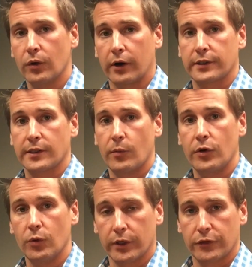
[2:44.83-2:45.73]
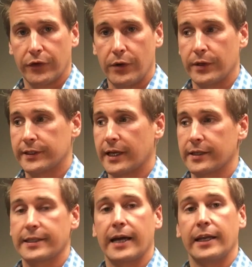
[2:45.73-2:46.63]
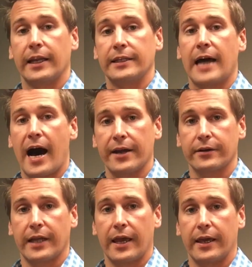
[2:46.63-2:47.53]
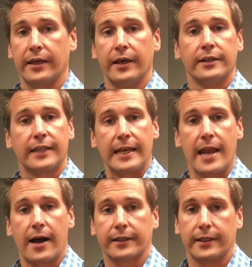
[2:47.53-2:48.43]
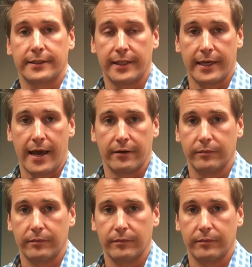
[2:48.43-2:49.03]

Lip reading: or someone who works for you, to set aside an entire day to knock this thing out.